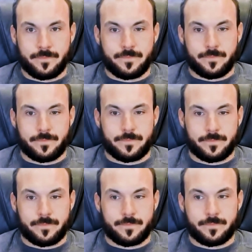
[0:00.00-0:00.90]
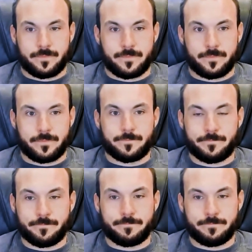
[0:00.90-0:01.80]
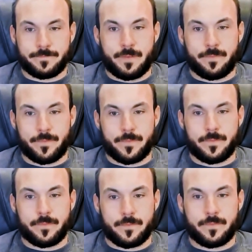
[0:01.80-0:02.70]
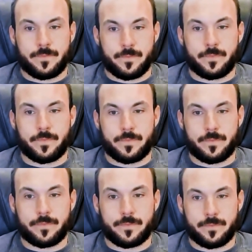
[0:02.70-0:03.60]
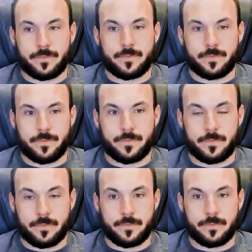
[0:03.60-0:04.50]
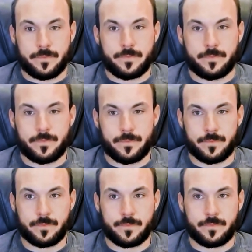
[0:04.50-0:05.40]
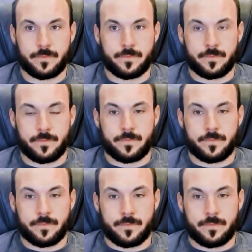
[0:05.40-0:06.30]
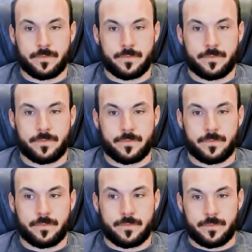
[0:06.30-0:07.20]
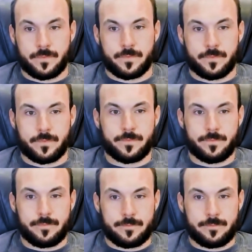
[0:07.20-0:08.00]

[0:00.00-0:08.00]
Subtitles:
This person isn't speaking.